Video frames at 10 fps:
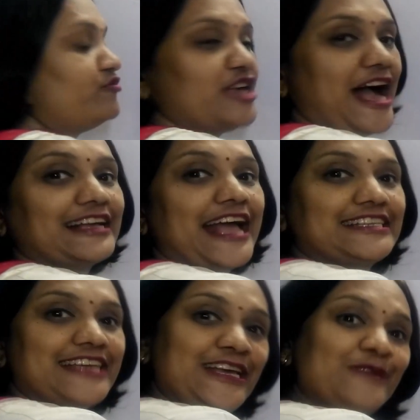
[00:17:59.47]
we are
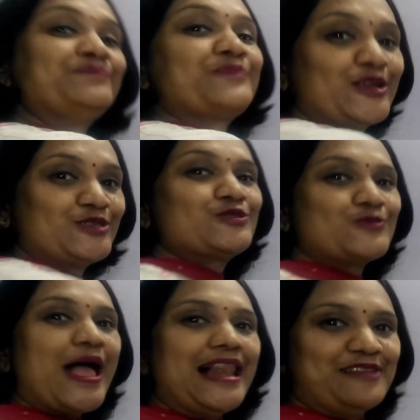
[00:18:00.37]
getting
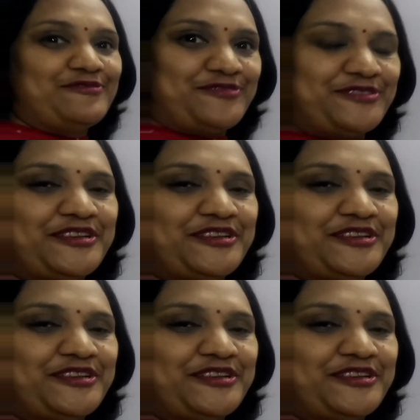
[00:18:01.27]
12.